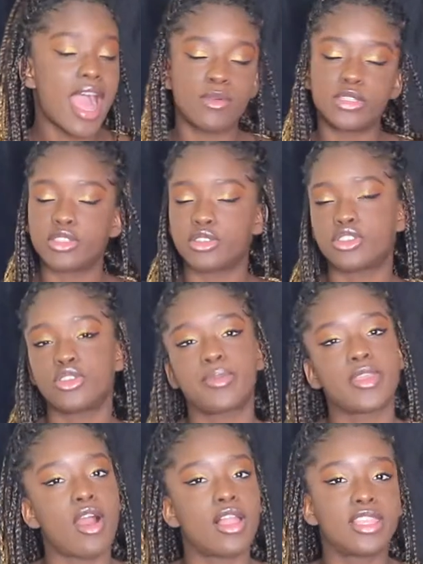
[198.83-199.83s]
I was so
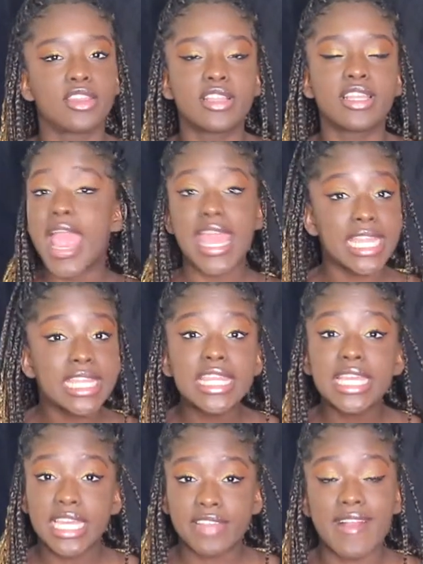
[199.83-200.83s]
stupid, y'all. Literally,
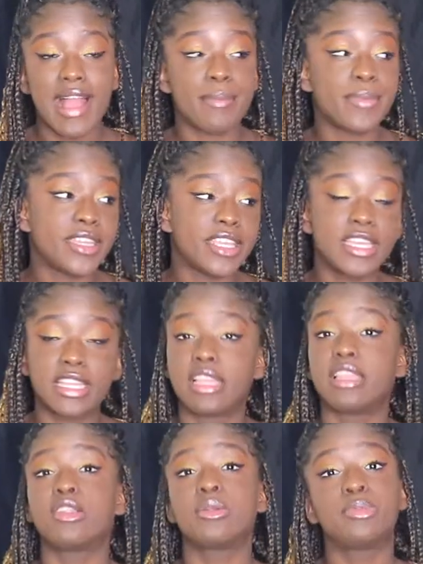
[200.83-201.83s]
anything could have happened. He could have
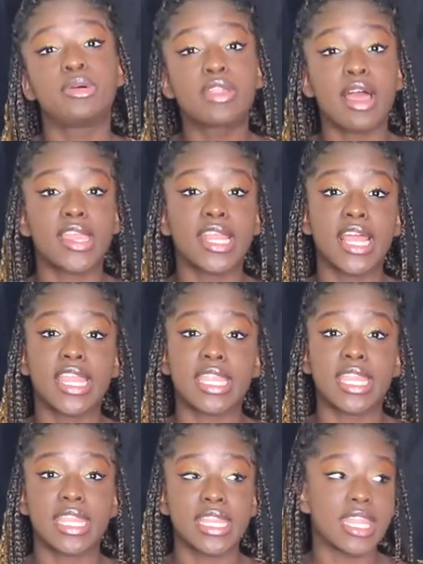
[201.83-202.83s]
literally pulled out a gun,
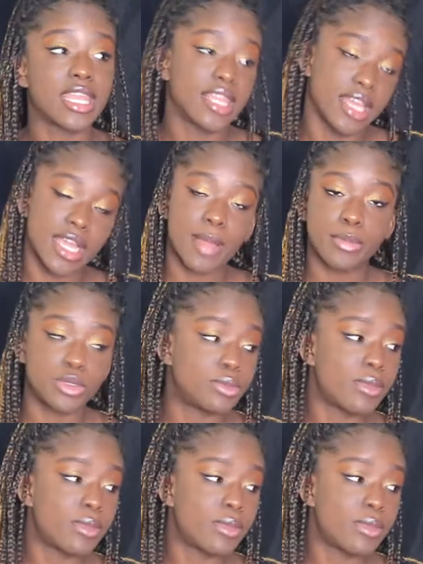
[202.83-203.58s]
and then look, boom.